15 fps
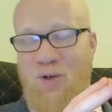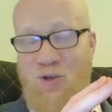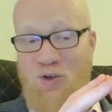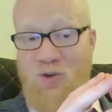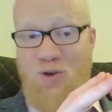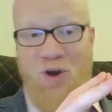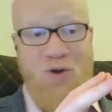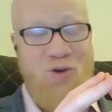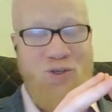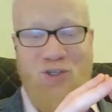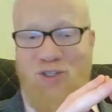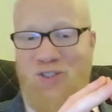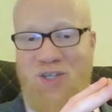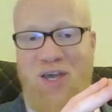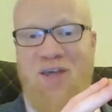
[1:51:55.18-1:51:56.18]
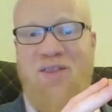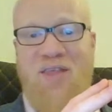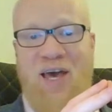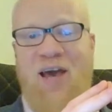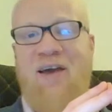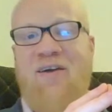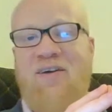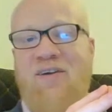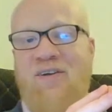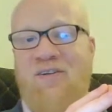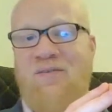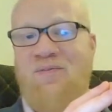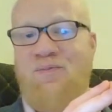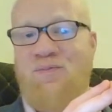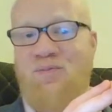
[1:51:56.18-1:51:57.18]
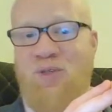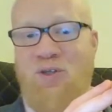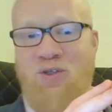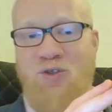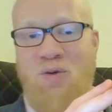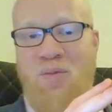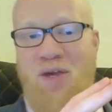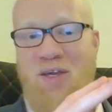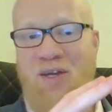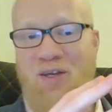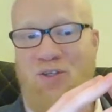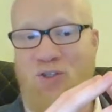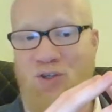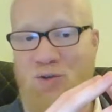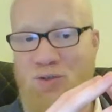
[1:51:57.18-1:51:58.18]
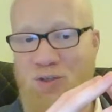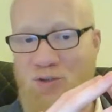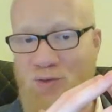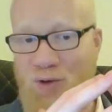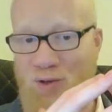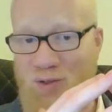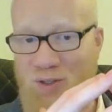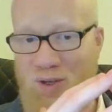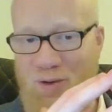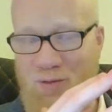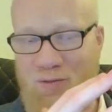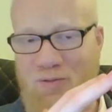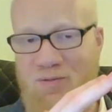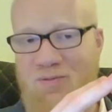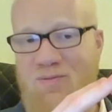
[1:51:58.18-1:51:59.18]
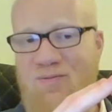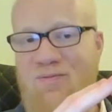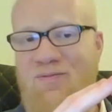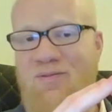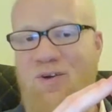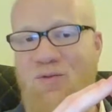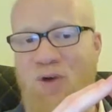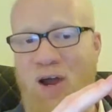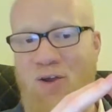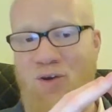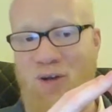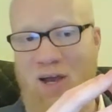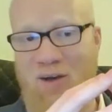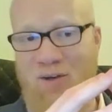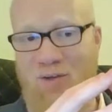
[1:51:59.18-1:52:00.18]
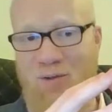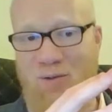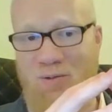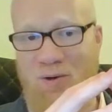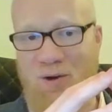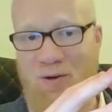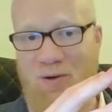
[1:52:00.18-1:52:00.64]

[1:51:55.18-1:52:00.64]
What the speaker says: But you're just saying that because you're making excuses for yourself of why you're not going to do the